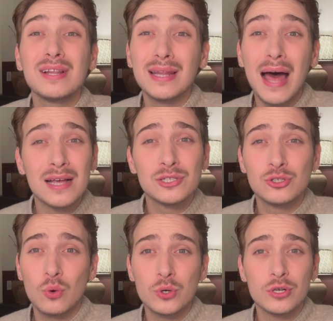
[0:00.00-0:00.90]
glass
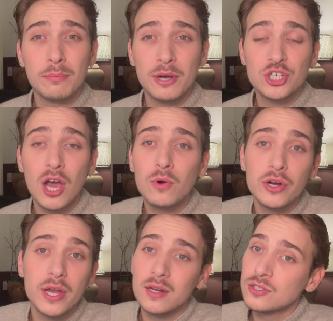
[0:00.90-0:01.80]
doors on my
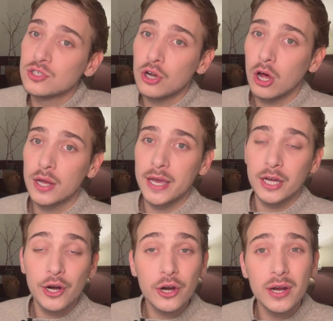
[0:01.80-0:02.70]
shower. It is not a
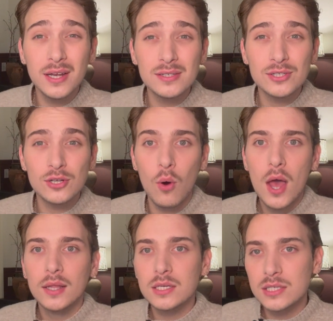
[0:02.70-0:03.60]
curtain, so
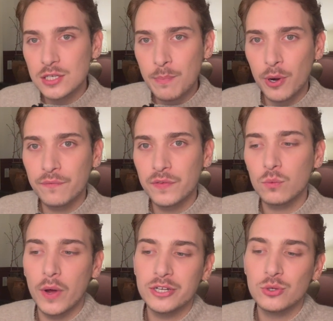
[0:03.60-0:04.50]
this is a perfect
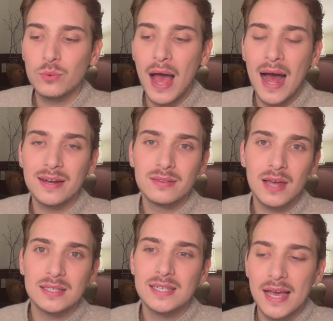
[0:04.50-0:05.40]
way to add
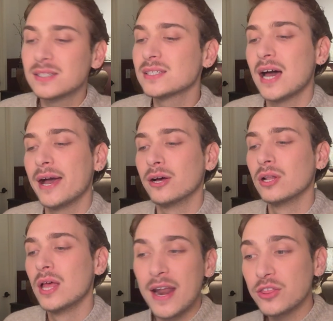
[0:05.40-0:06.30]
that
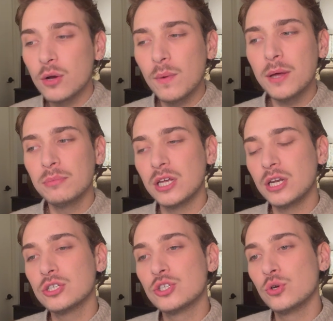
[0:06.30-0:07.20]
textile. And I think what I'm
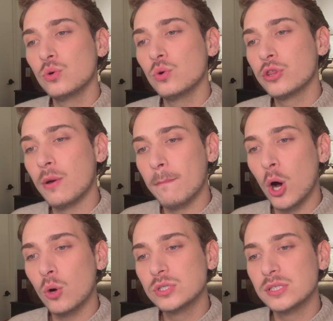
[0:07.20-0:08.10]
leaning to the
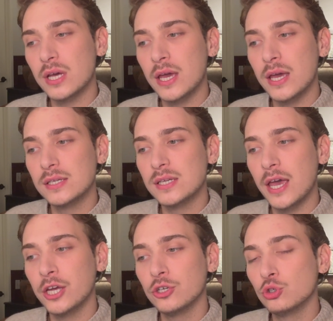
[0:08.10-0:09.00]
most is
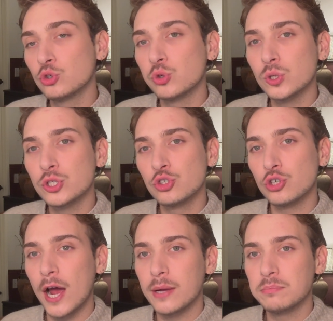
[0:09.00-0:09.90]
a neutral
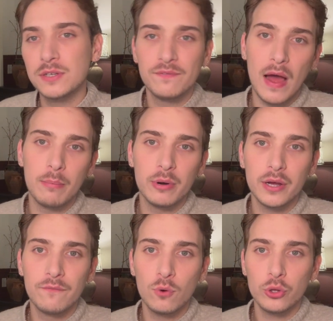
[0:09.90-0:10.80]
striped fabric
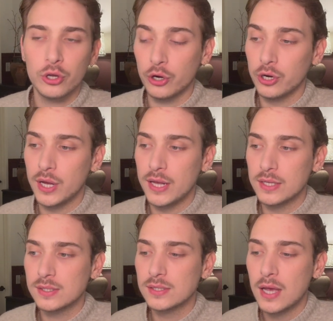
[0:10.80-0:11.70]
for the
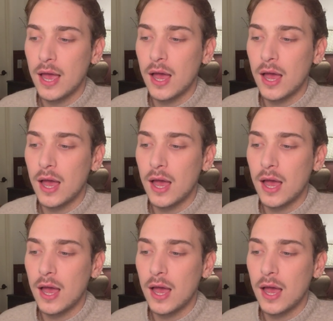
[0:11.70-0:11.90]
curtains.